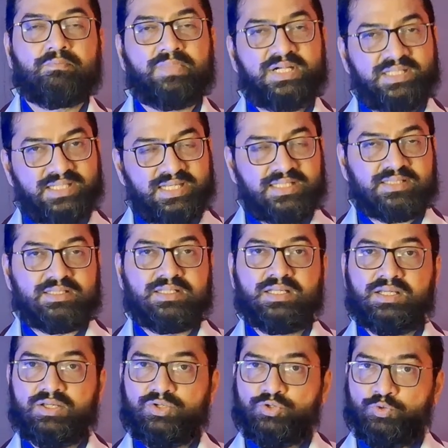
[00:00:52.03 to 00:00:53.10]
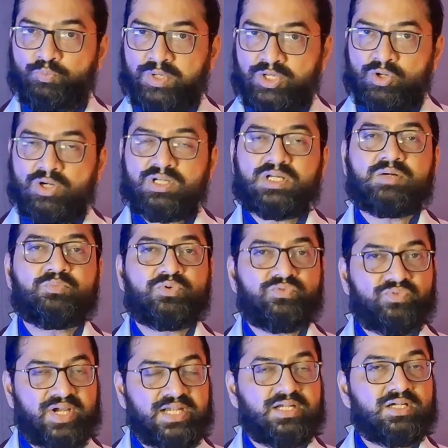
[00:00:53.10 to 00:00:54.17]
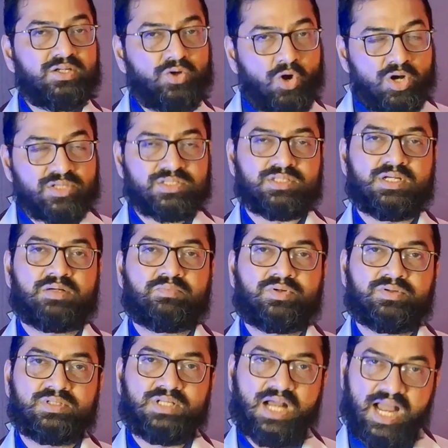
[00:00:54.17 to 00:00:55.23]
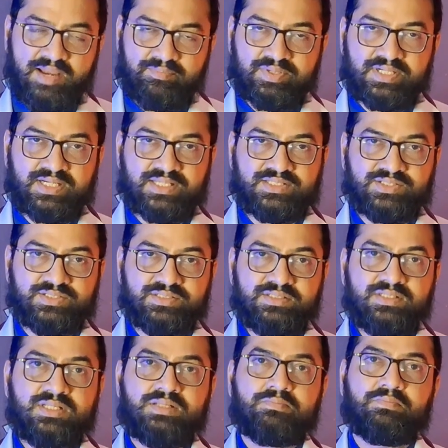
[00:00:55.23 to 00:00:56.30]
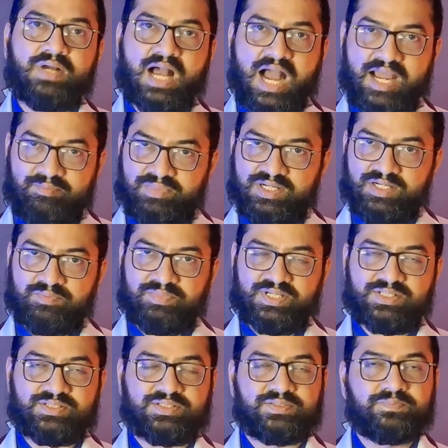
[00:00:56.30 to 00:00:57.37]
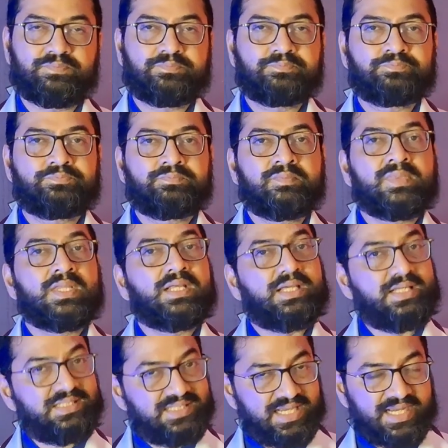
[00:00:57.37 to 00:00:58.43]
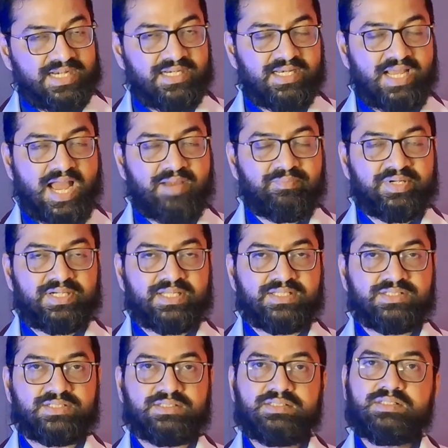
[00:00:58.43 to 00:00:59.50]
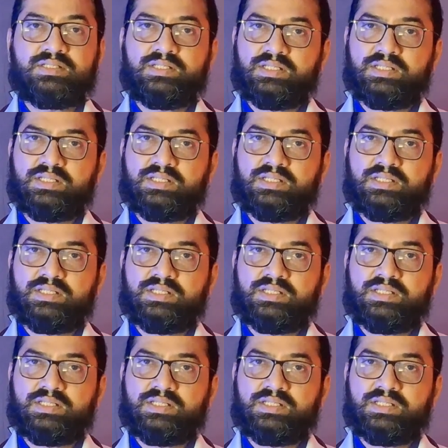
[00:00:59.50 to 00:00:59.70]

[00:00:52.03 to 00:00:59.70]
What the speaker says: But then, you may not come to find a cause about the hypertension, high blood pressure. In secondary hypertension,